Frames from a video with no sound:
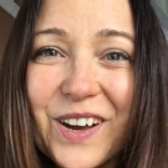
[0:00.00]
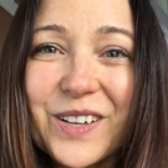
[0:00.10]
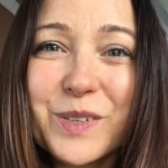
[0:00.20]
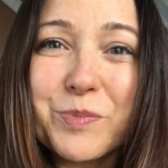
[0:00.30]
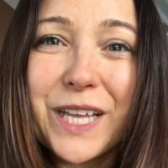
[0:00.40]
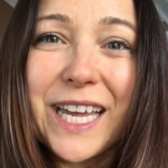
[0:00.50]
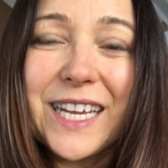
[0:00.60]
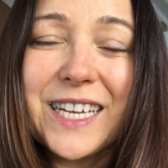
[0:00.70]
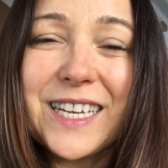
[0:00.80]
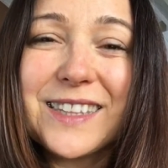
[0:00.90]
on the
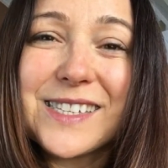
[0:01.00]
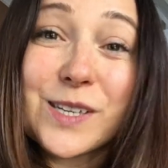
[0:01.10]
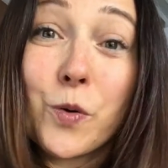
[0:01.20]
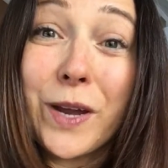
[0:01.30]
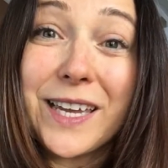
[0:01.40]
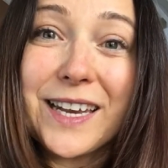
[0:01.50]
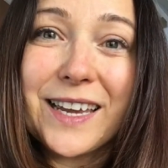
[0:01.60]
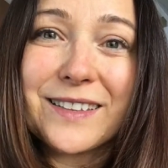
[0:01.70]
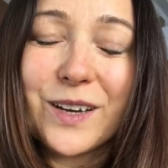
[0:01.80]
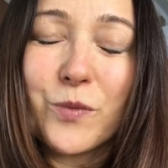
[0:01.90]
planet in this
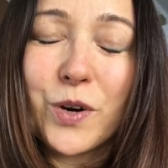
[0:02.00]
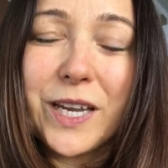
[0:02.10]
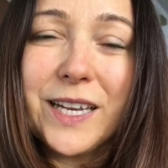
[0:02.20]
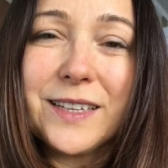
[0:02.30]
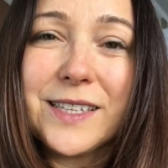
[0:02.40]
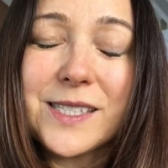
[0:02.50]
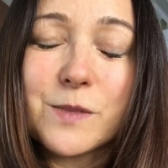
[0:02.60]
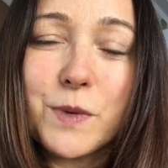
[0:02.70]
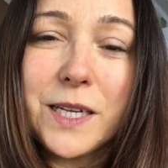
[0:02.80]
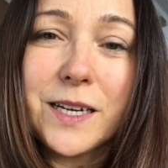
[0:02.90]
quickening that we're in this
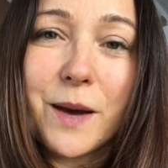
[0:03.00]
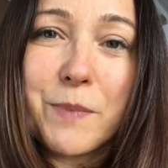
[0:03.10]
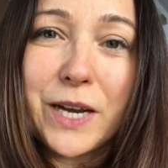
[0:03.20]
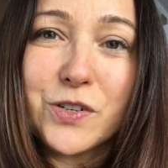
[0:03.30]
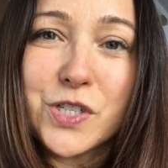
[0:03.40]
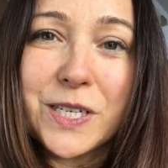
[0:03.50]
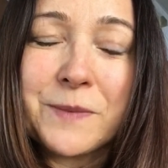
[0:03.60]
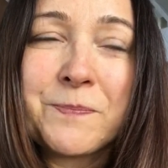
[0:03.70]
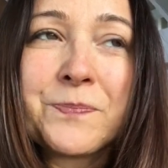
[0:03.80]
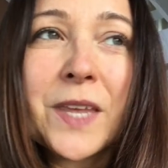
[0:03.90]
speeded up
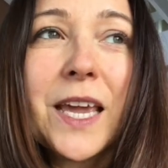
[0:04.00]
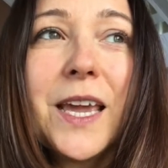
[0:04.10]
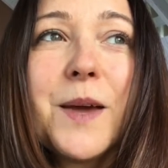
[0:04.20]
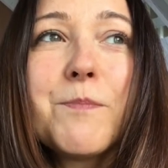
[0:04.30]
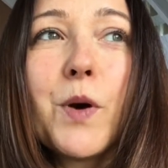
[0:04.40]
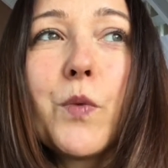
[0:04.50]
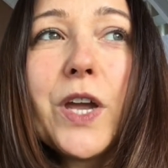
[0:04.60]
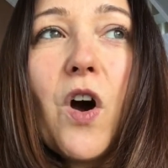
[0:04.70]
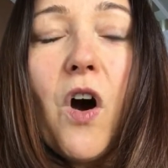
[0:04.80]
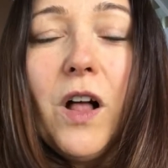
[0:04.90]
energy. But
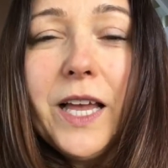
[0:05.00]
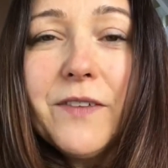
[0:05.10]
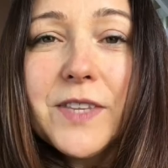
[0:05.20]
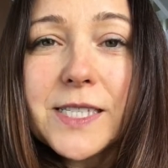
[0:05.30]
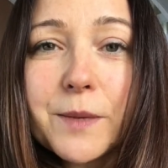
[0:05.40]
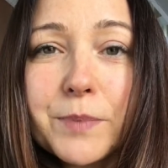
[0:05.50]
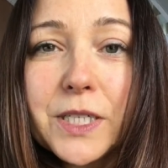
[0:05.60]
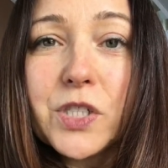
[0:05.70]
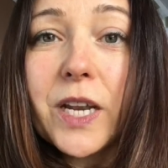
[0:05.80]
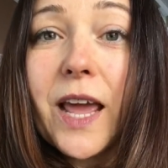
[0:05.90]
we all have this
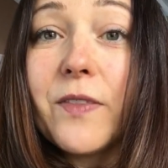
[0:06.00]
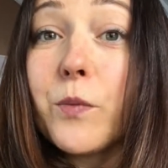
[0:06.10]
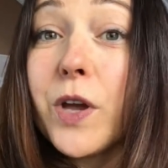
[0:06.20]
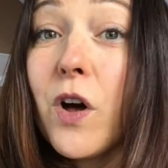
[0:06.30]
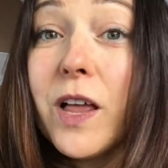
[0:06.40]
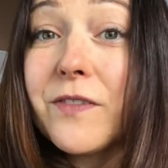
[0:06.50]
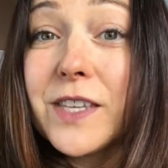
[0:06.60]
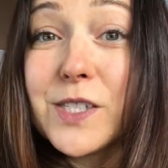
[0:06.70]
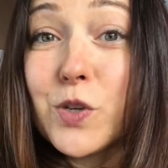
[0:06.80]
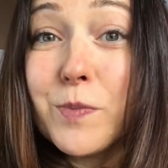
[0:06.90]
completion, and then we all have
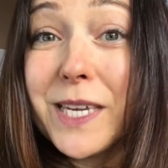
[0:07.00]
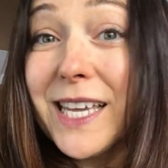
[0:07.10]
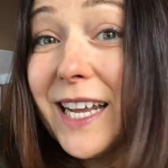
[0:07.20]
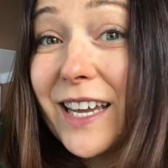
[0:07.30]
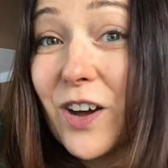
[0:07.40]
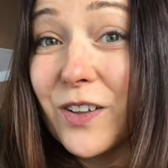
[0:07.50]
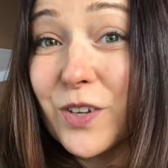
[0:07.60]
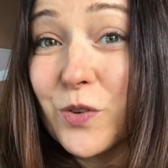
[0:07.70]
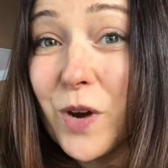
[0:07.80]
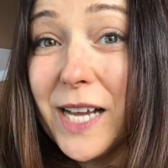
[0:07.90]
this new beginning on
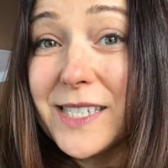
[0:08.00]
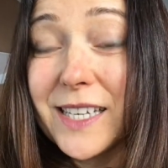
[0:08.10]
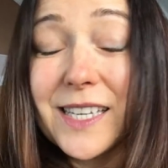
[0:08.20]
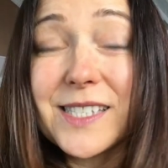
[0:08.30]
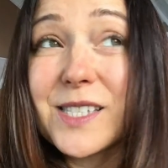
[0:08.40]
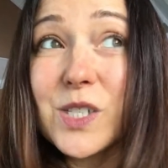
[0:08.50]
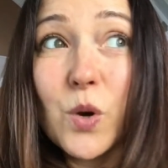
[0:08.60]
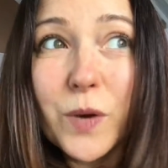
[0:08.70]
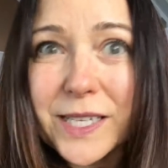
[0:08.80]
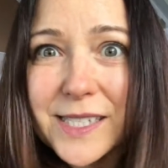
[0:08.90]
the horizon. It's
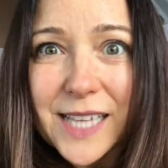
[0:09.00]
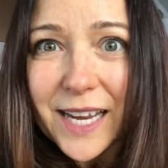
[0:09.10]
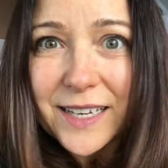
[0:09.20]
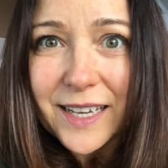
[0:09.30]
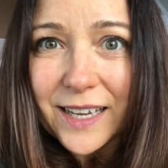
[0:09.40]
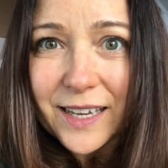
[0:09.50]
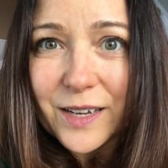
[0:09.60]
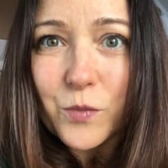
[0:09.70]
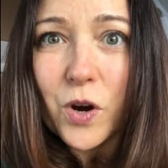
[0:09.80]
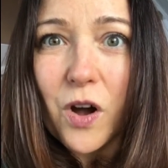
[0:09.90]
so exciting.
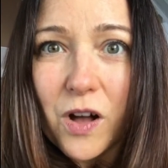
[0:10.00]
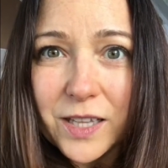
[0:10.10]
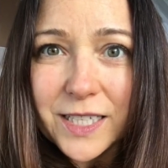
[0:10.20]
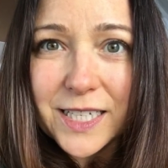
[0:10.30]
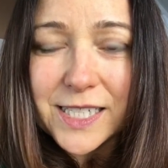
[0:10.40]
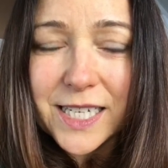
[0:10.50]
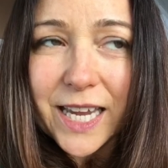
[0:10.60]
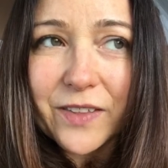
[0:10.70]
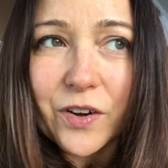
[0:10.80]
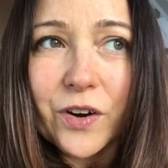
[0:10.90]
We're all in it
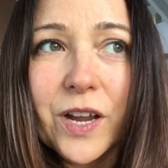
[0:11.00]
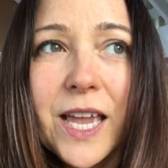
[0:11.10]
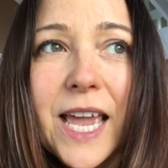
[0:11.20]
together.